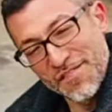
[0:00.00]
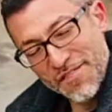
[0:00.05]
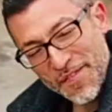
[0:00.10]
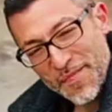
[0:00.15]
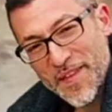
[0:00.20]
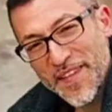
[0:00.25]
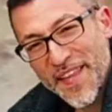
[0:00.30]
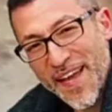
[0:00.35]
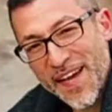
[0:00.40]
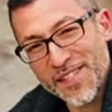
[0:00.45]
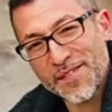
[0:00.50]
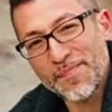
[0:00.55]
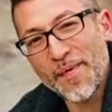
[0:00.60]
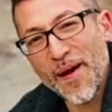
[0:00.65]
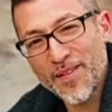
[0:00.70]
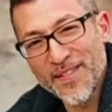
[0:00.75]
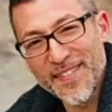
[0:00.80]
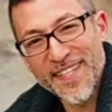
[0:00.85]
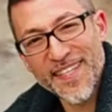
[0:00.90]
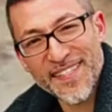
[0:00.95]
From the
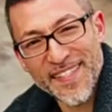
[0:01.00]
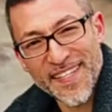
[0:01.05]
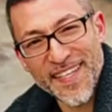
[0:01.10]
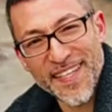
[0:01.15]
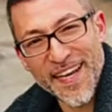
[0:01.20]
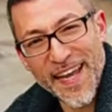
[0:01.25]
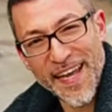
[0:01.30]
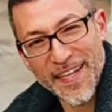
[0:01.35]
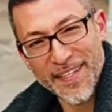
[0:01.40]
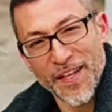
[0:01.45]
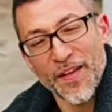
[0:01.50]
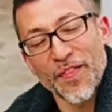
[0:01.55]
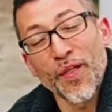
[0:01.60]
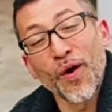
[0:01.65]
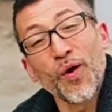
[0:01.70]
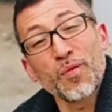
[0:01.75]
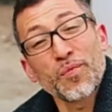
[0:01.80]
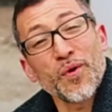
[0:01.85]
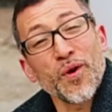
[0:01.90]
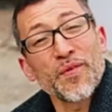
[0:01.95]
downspout disconnect, the
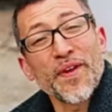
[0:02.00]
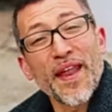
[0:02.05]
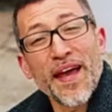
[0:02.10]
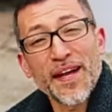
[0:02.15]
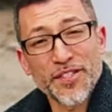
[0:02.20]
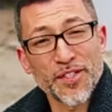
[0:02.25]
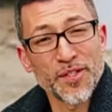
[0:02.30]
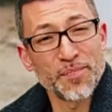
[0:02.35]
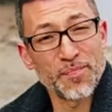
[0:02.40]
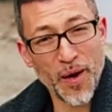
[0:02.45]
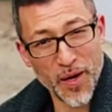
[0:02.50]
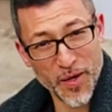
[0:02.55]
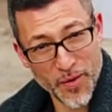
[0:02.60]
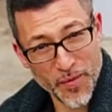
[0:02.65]
Homegrown National Park